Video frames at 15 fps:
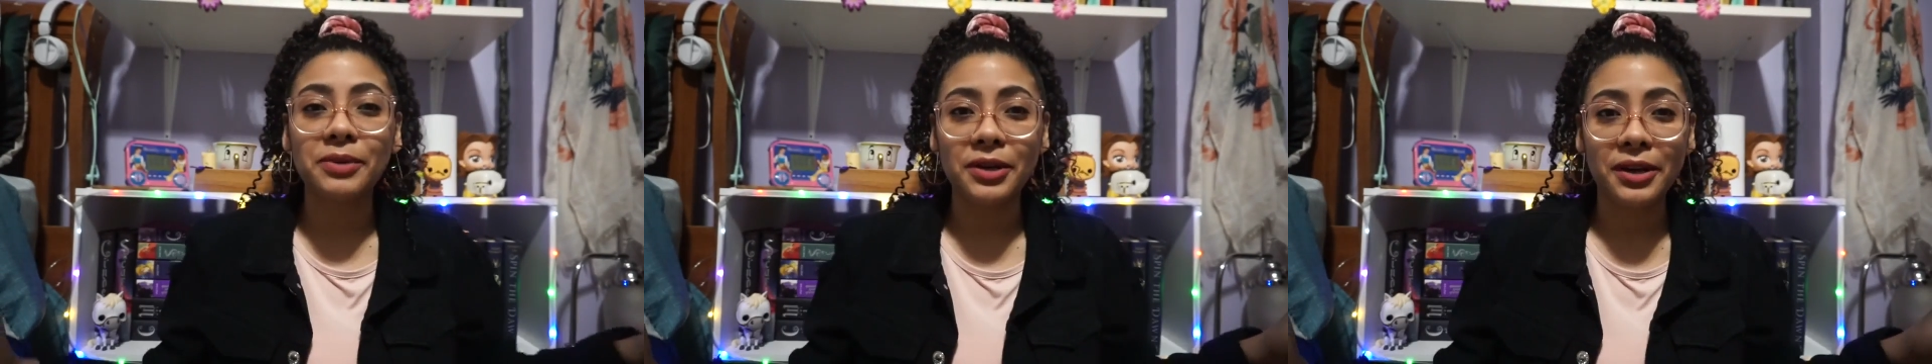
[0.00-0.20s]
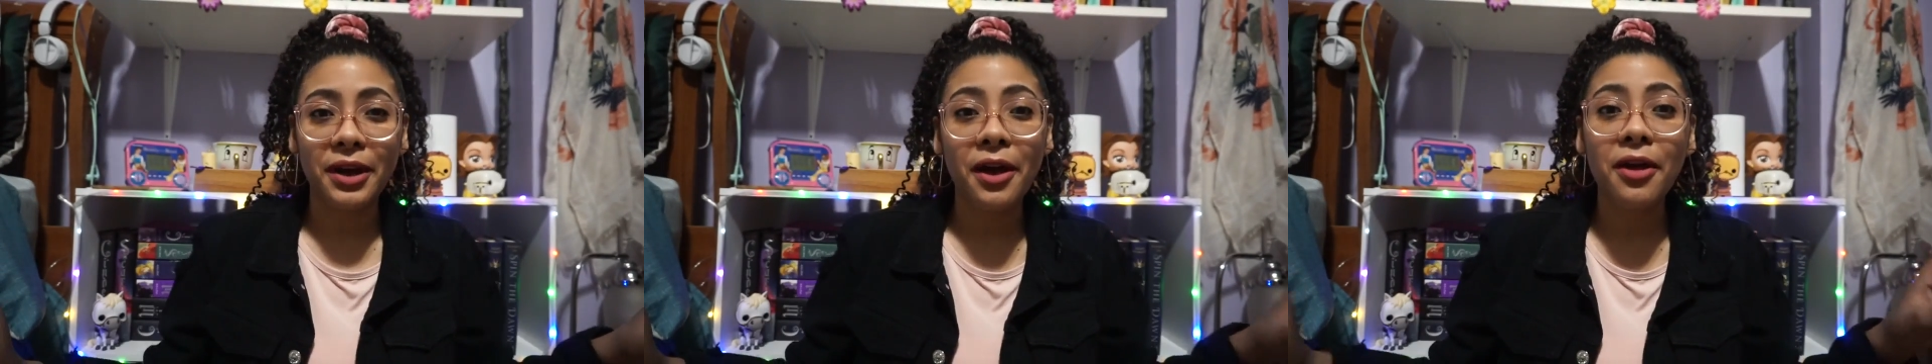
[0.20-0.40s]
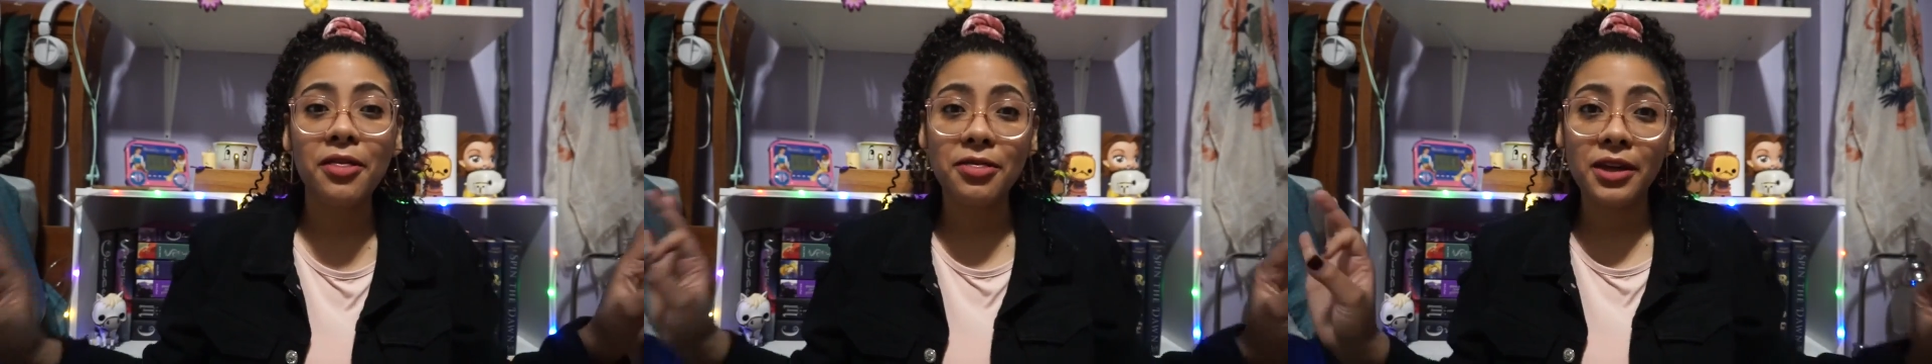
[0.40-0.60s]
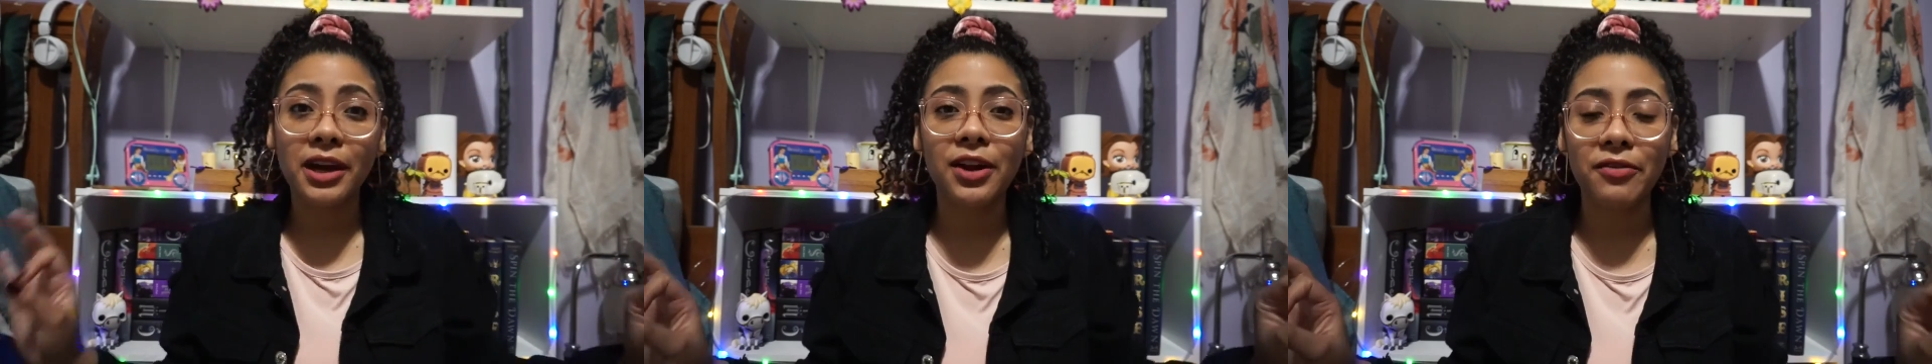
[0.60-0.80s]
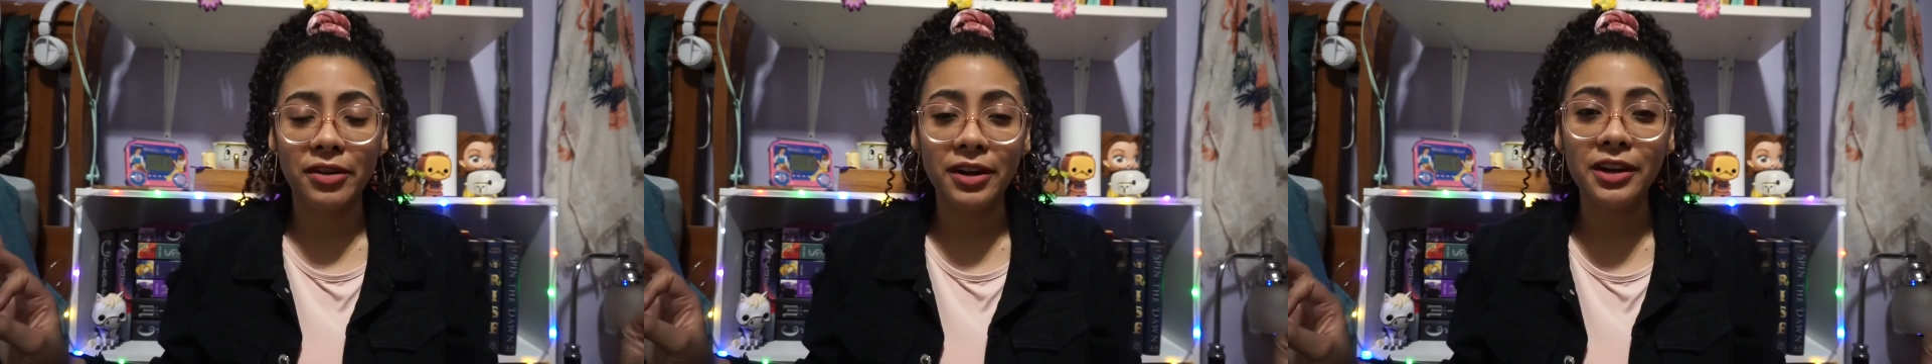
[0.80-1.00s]
book that
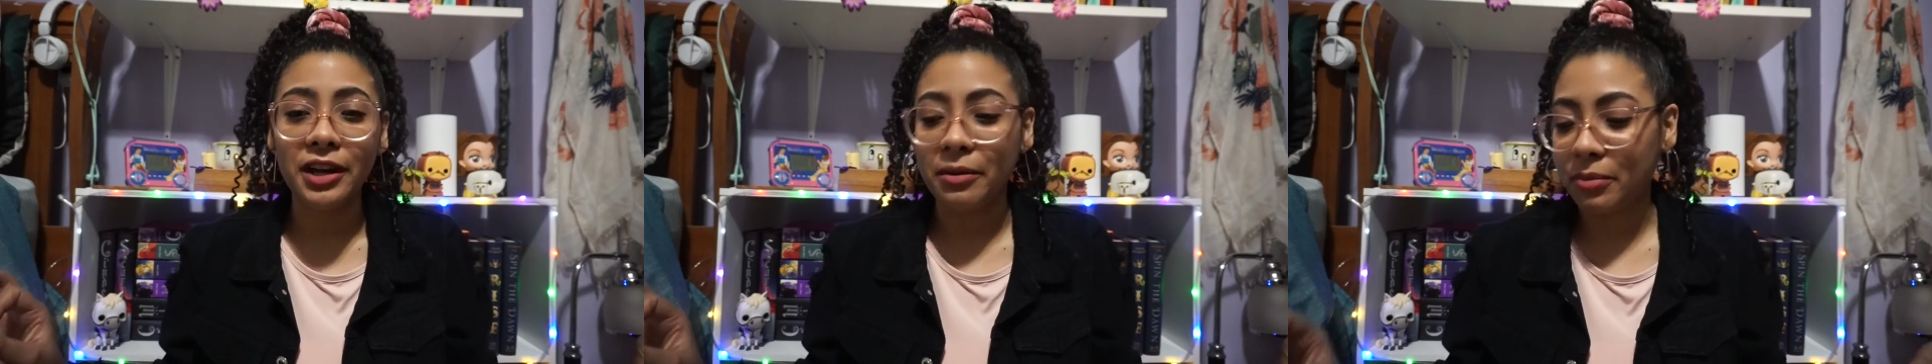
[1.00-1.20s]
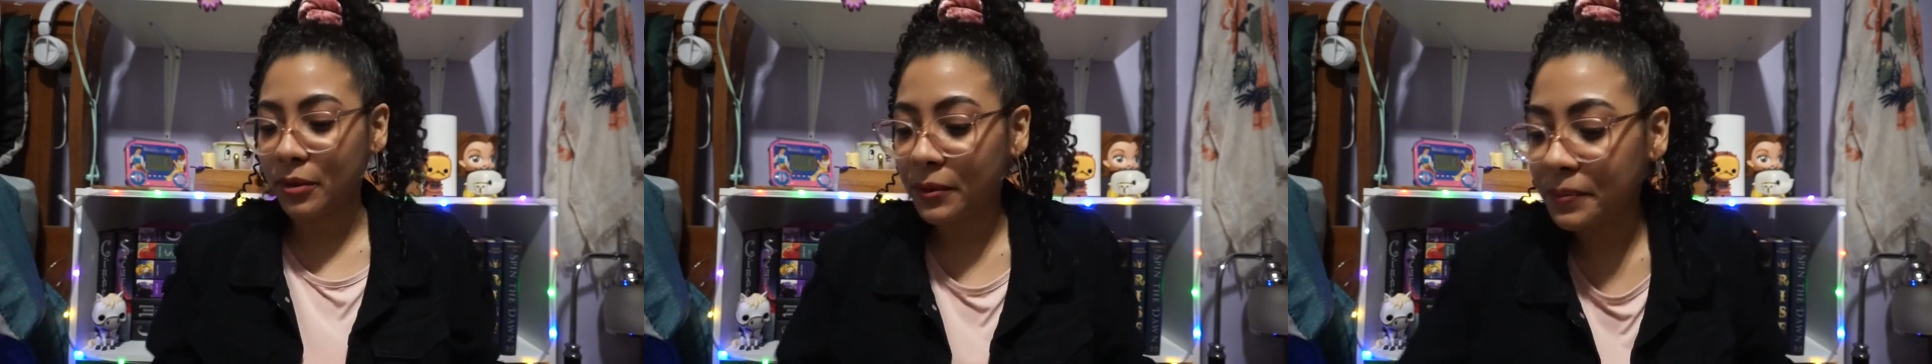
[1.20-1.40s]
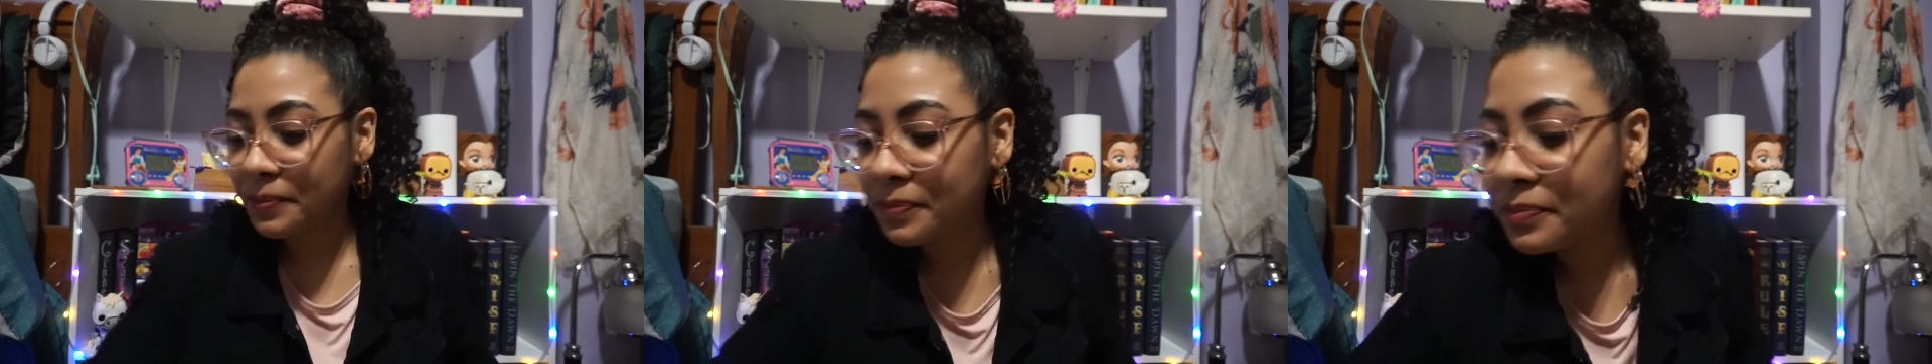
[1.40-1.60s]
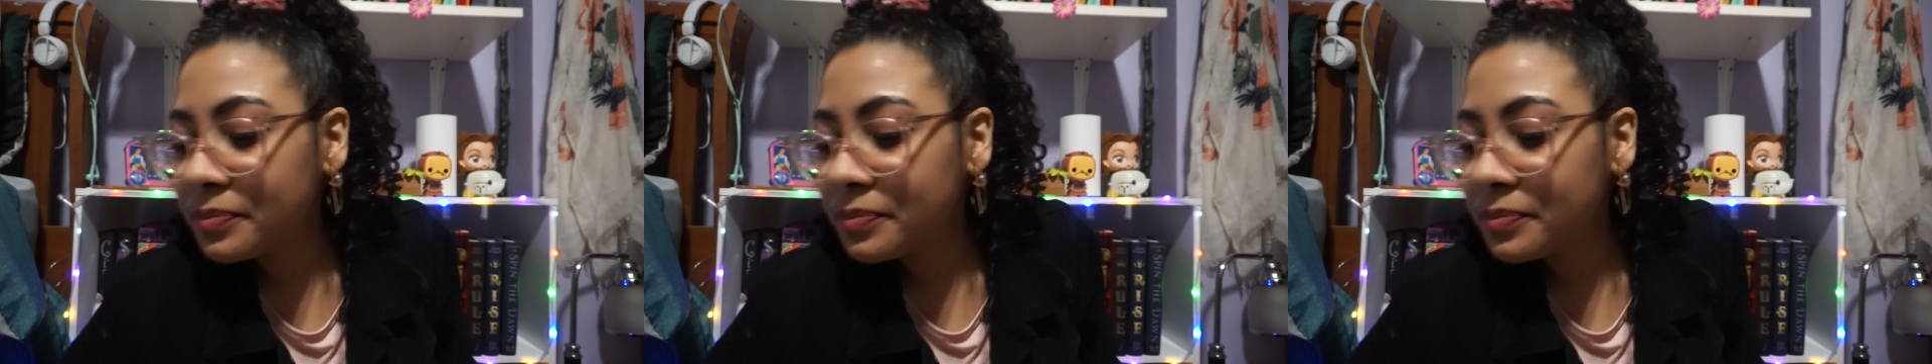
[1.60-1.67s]
I read in April